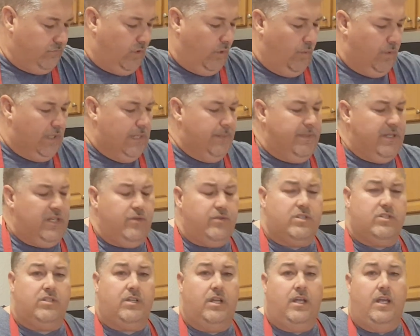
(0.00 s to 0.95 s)
We're gonna be
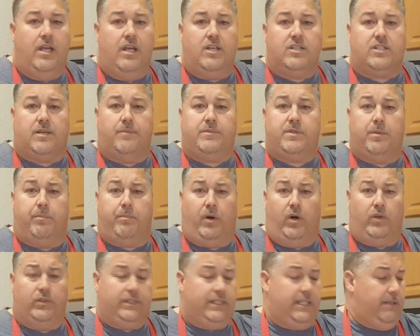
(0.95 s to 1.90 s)
using some
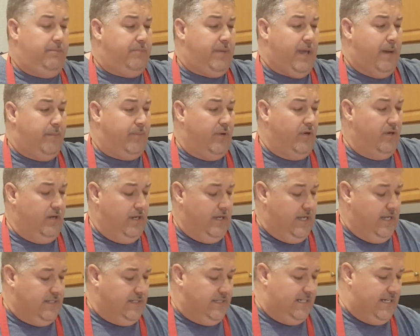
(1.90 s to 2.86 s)
chipotle pepper
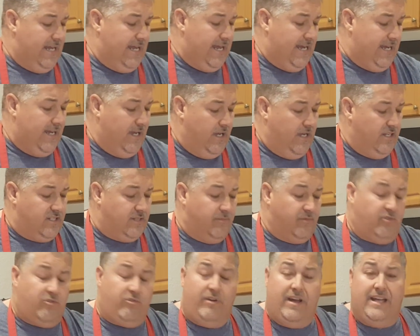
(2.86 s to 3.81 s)
today, some
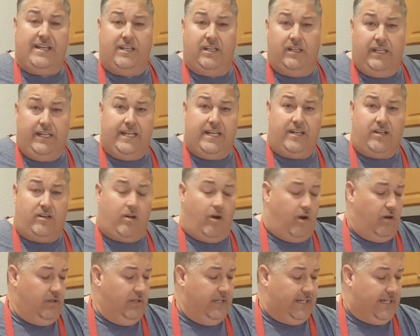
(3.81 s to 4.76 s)
granulated
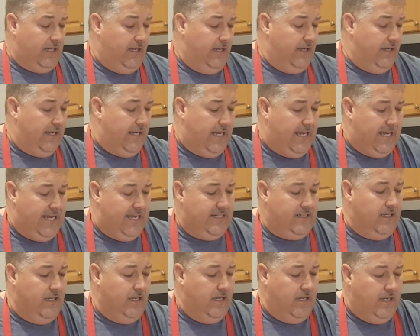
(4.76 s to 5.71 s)
garlic, and
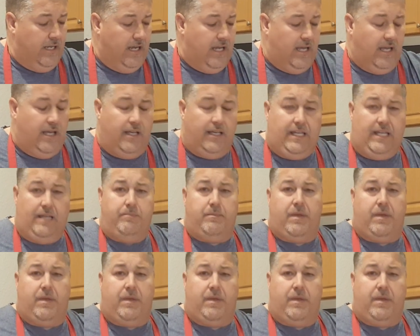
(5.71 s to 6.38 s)
in